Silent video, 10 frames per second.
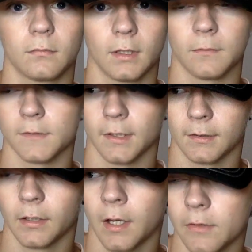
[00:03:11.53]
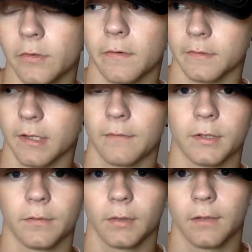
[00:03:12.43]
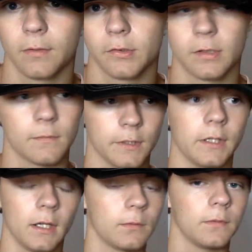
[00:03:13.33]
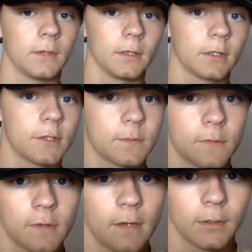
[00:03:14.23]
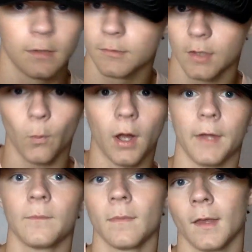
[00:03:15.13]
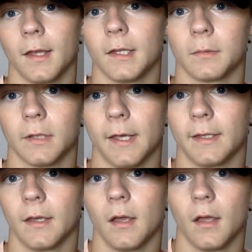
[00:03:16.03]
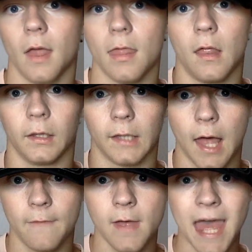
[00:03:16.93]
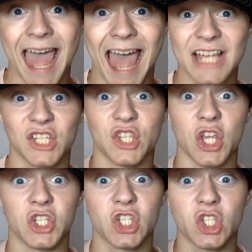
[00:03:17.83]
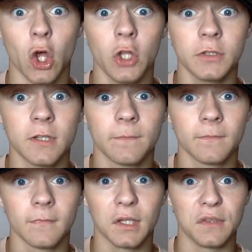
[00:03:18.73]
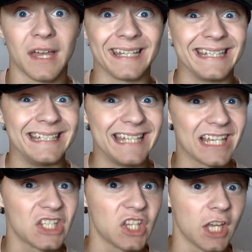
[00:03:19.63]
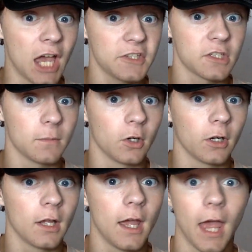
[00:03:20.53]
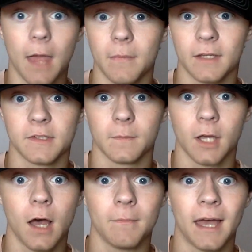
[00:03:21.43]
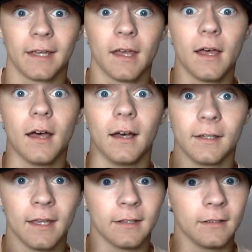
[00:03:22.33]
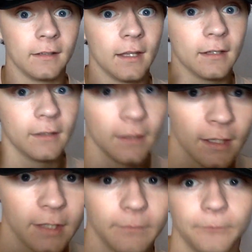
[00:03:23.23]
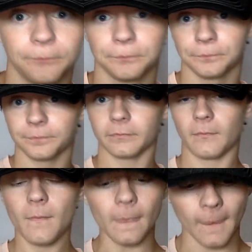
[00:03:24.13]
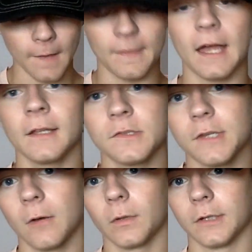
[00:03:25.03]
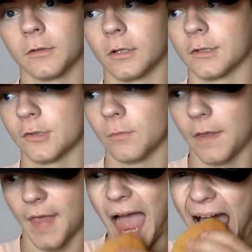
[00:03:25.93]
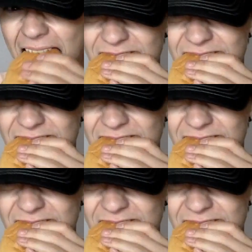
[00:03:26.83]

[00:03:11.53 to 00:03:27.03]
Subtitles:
And I was like, so there's lava in the Filet-O-Fish? And he was like, yeah, we feed our customers lava. And I was like, why? And they were like, the lava has the salt that addicts the customer and makes them come back again and again and again. That's not what I took issue with.